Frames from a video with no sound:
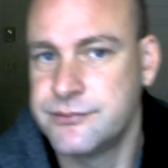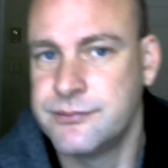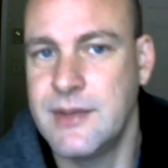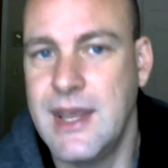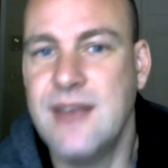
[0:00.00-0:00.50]

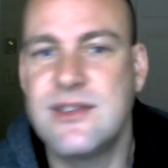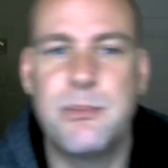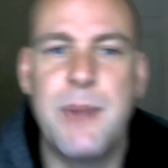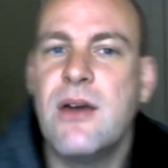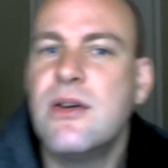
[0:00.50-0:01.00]
Yes,
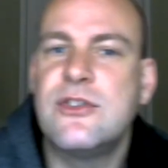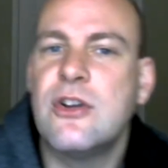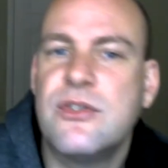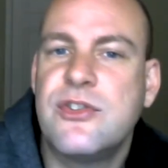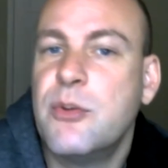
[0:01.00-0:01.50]
parents
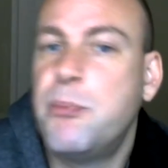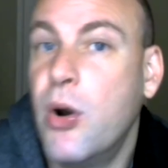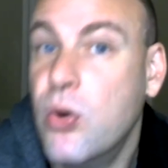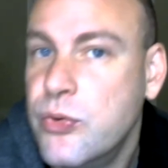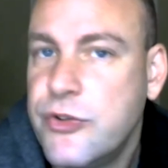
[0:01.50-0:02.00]
are
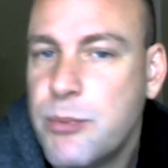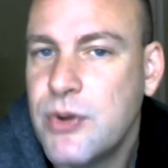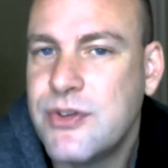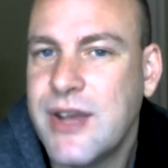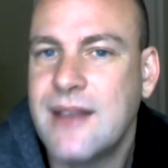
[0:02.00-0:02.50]
supposed to
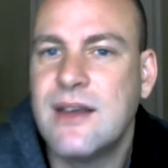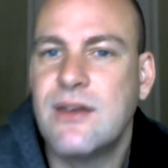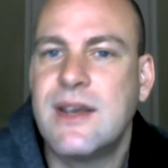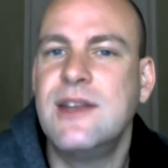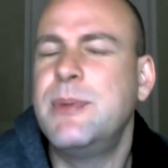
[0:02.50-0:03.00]
protect their
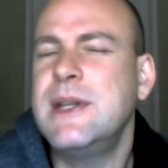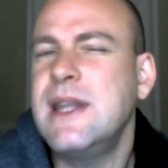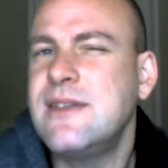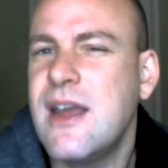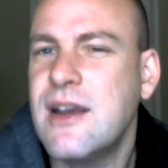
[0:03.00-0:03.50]
kids, but
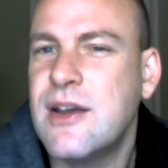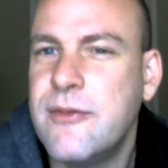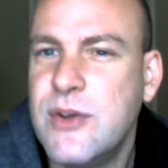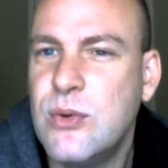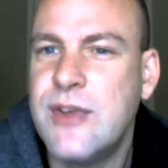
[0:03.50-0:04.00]
let's not
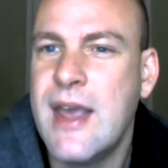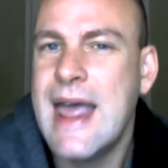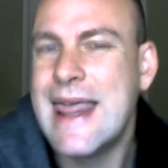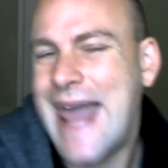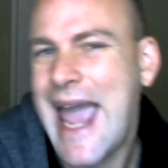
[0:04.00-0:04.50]
confuse
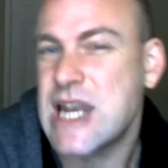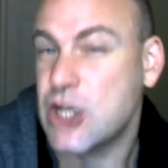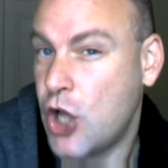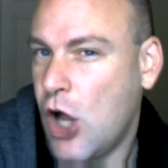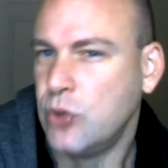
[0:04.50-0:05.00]
that
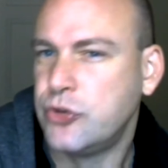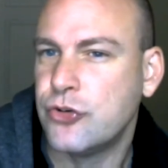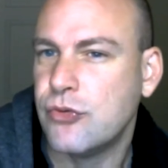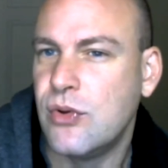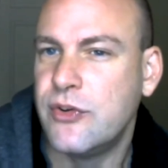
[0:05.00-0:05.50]

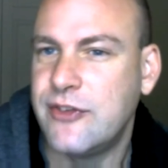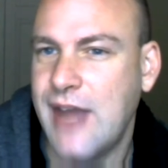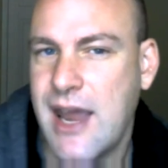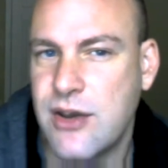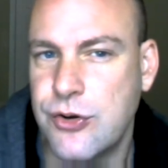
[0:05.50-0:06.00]
cultural
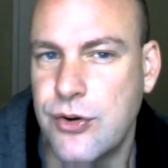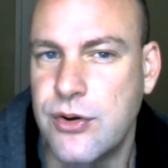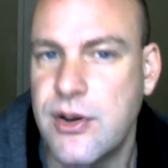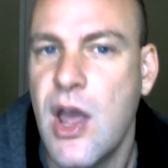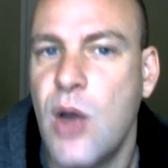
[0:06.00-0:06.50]

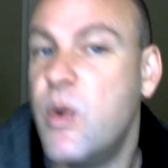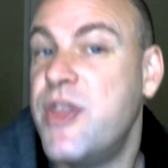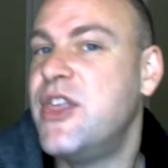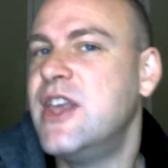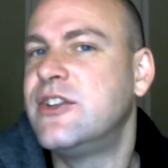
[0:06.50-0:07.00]
standard
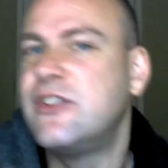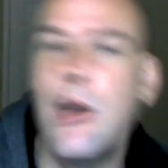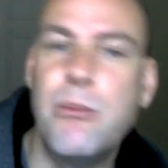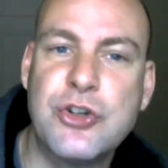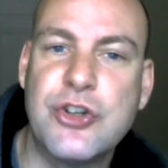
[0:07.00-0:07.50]
with the
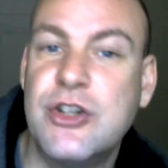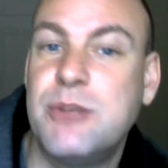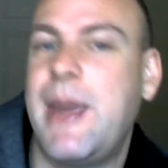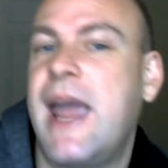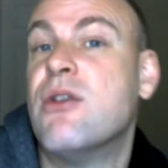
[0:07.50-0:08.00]
assumption that
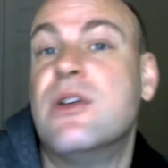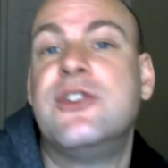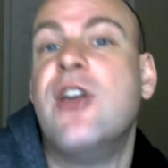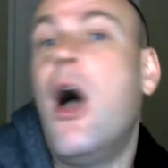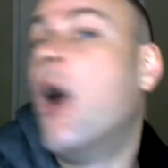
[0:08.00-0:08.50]

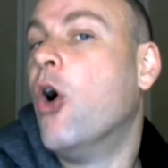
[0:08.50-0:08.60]
parents are